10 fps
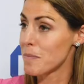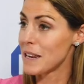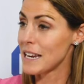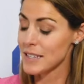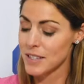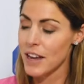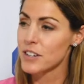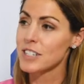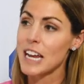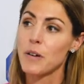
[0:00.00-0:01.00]
Middle East. So
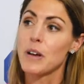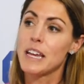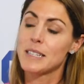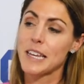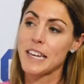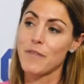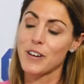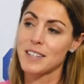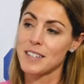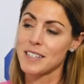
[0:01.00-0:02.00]
how
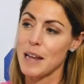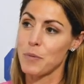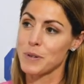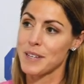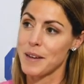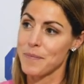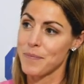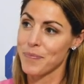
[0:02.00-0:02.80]
significant a step was that?